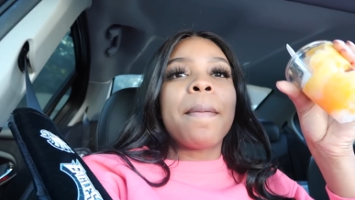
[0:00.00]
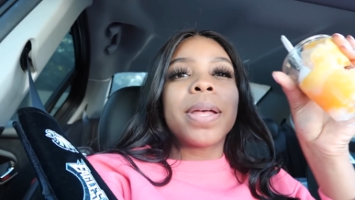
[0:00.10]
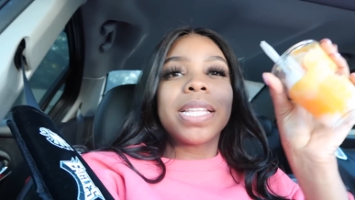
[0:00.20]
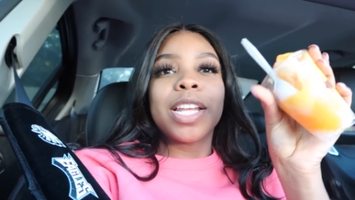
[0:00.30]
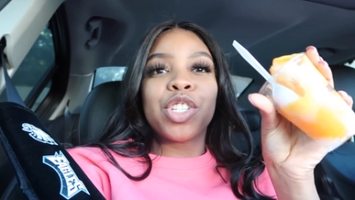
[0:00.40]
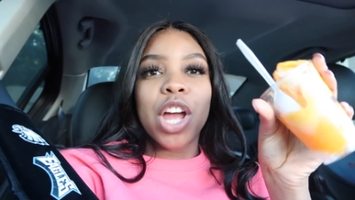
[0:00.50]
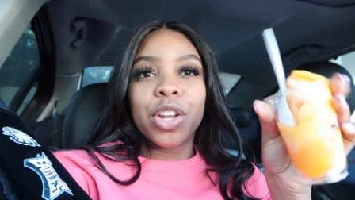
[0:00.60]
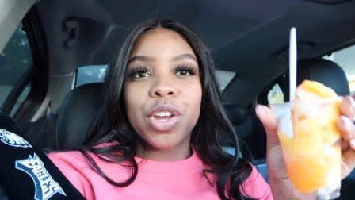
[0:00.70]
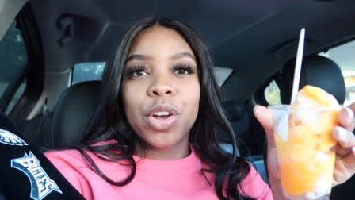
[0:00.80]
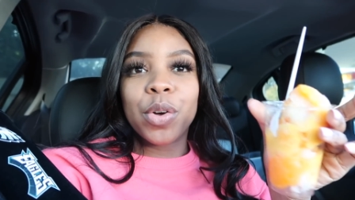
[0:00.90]
I'm about to let
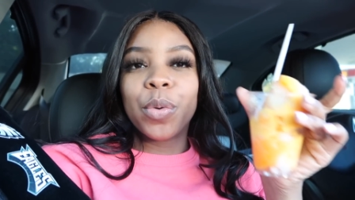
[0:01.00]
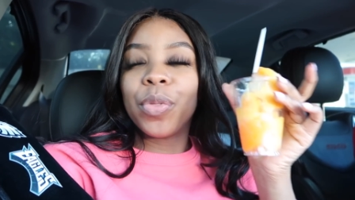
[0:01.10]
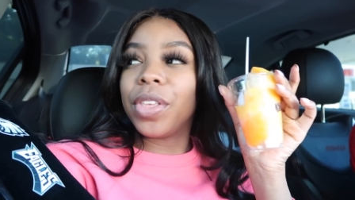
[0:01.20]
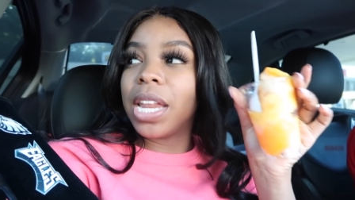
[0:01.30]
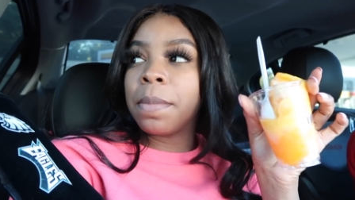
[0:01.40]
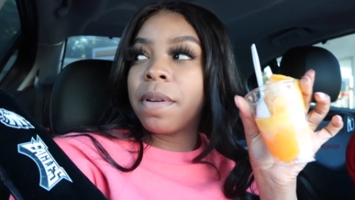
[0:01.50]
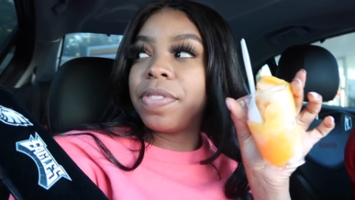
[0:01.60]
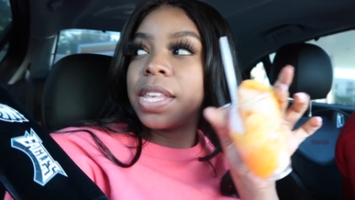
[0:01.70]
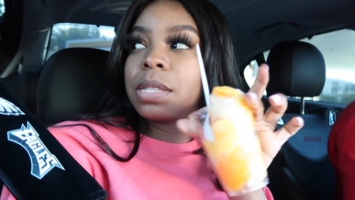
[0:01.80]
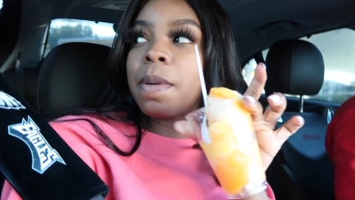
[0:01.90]
y'all know the name
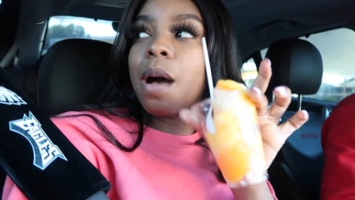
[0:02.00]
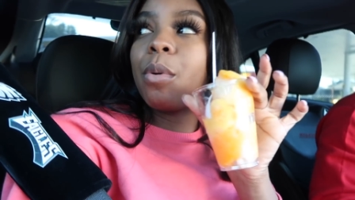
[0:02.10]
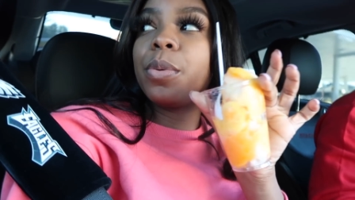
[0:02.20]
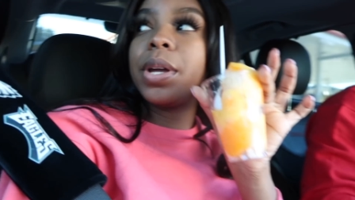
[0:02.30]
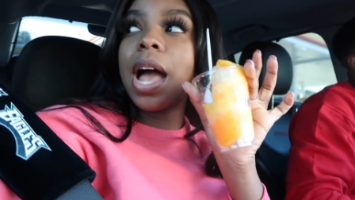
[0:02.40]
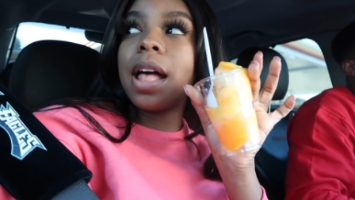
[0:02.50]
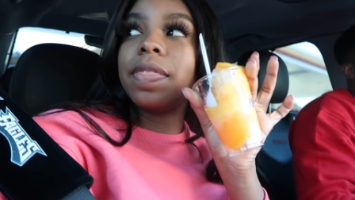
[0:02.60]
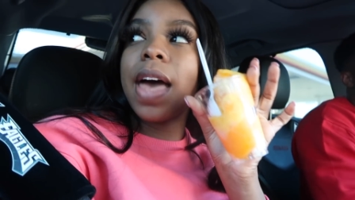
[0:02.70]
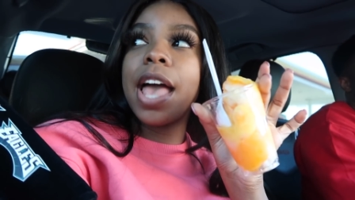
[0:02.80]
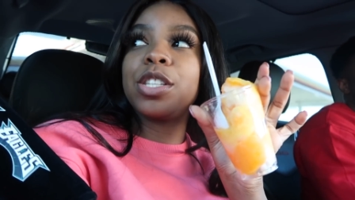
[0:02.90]
of this spot where we
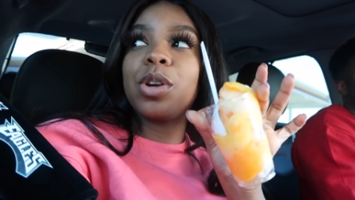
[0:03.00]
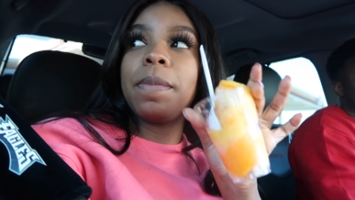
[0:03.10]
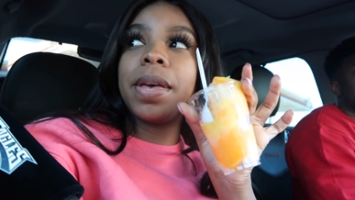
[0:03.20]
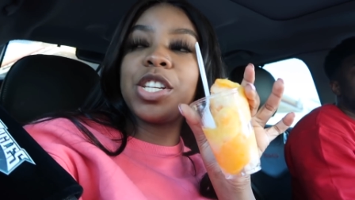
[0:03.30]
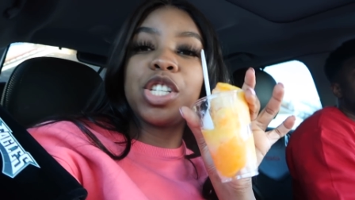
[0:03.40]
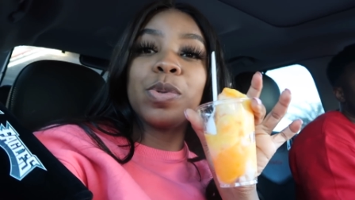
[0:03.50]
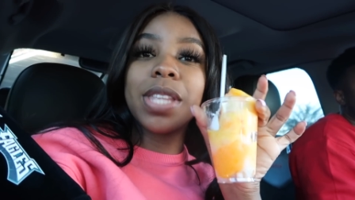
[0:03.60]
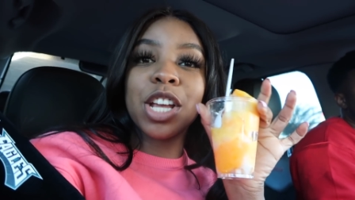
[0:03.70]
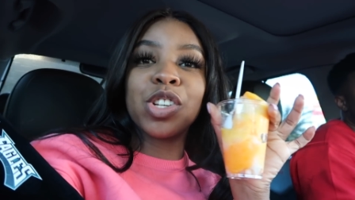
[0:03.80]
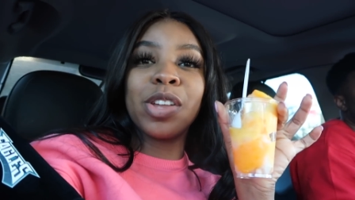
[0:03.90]
got the ice cream because she
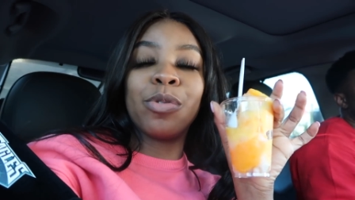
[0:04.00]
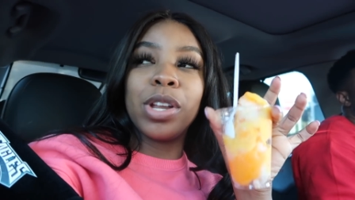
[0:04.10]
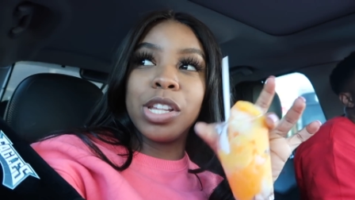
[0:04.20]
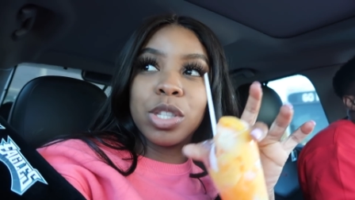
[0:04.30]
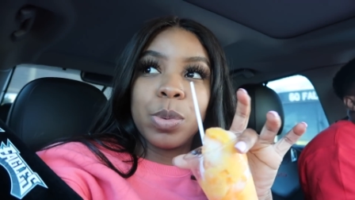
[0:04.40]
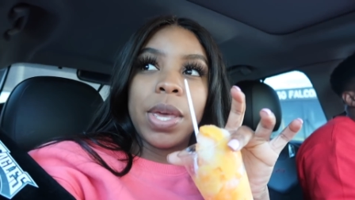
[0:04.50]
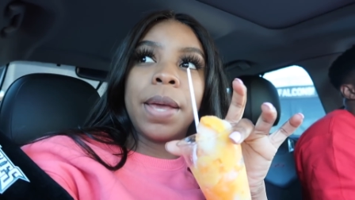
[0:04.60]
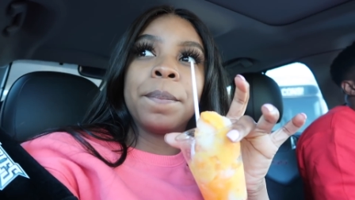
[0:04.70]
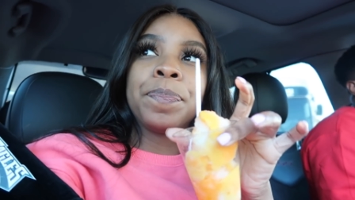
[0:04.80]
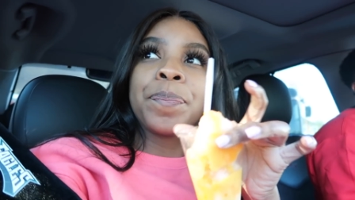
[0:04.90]
was actually really
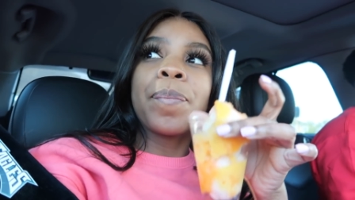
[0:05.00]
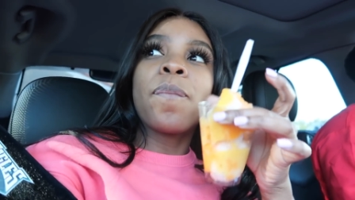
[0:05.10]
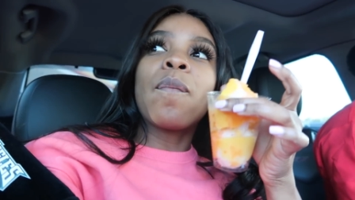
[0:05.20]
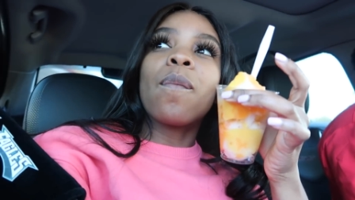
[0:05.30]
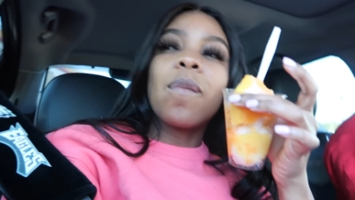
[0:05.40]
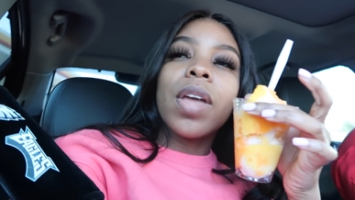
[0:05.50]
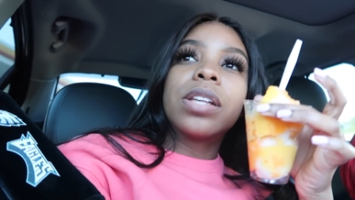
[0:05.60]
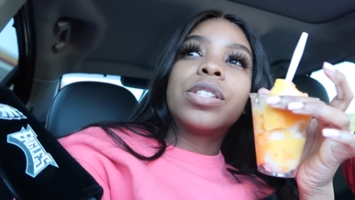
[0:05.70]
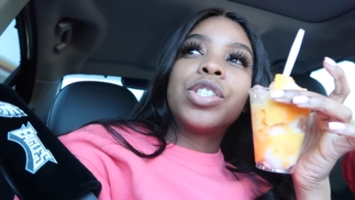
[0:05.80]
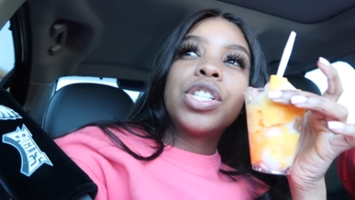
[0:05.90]
sweet.
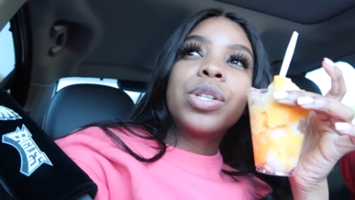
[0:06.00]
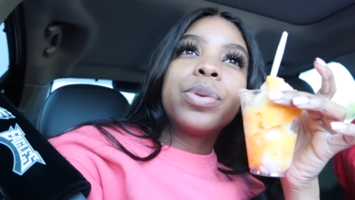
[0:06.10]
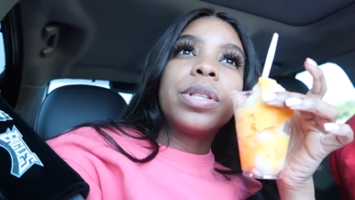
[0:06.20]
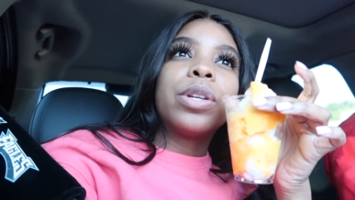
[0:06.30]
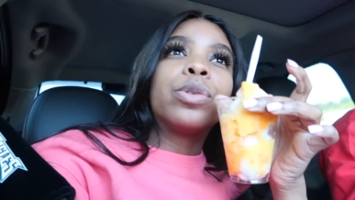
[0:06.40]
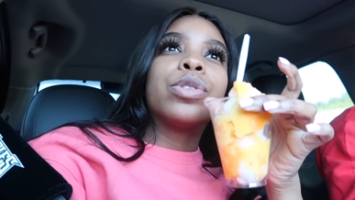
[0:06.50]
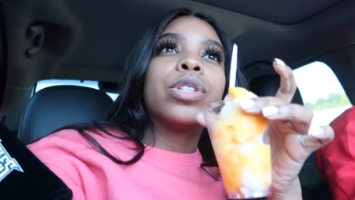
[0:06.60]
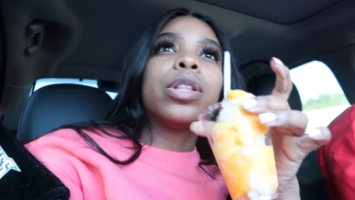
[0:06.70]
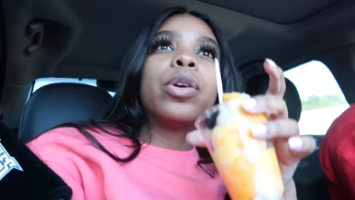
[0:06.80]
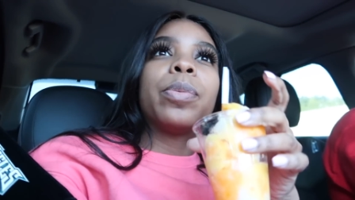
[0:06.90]
So just go a little
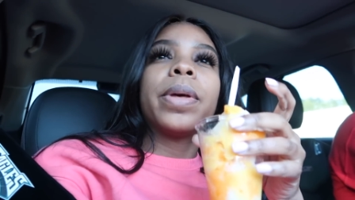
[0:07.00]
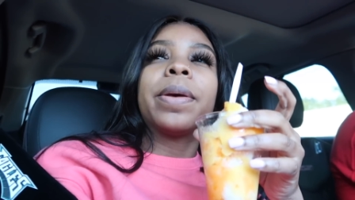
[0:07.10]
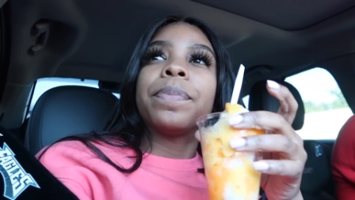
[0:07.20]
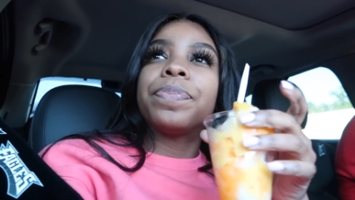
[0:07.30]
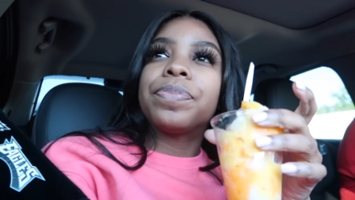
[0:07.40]
slow, babe.